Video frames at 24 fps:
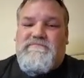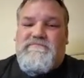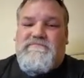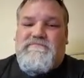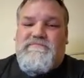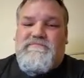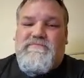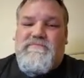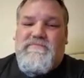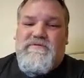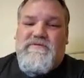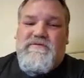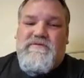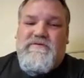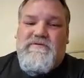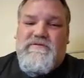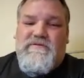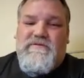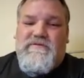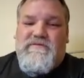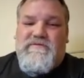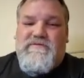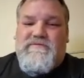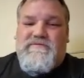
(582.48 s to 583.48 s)

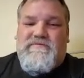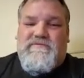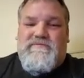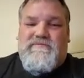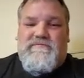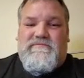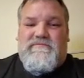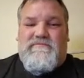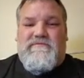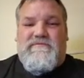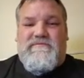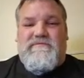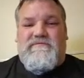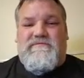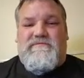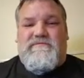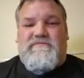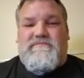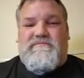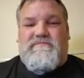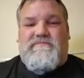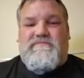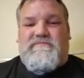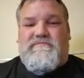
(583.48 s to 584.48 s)

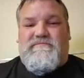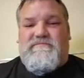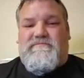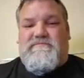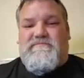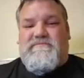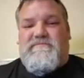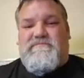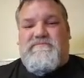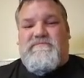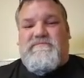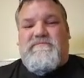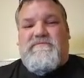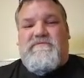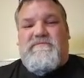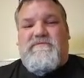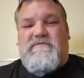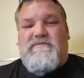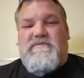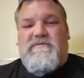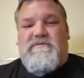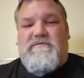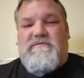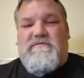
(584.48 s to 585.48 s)

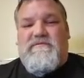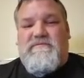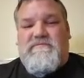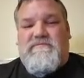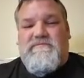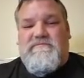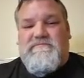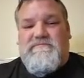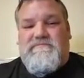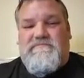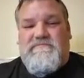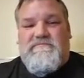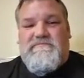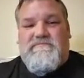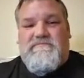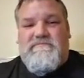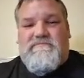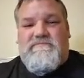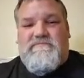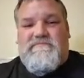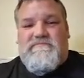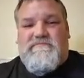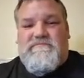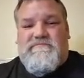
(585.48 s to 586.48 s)

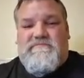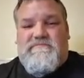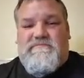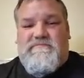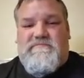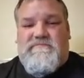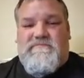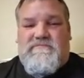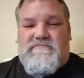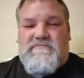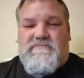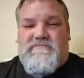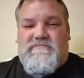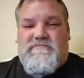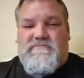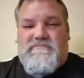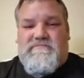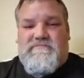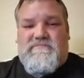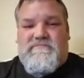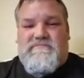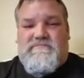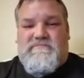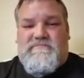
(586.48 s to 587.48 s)

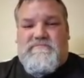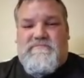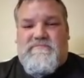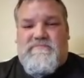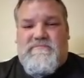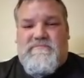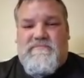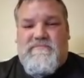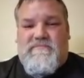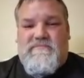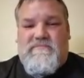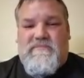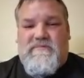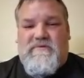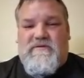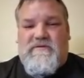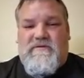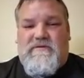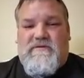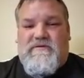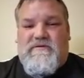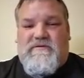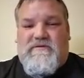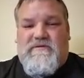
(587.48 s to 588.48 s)

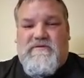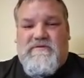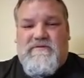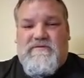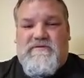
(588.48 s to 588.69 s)
The person shown says nothing.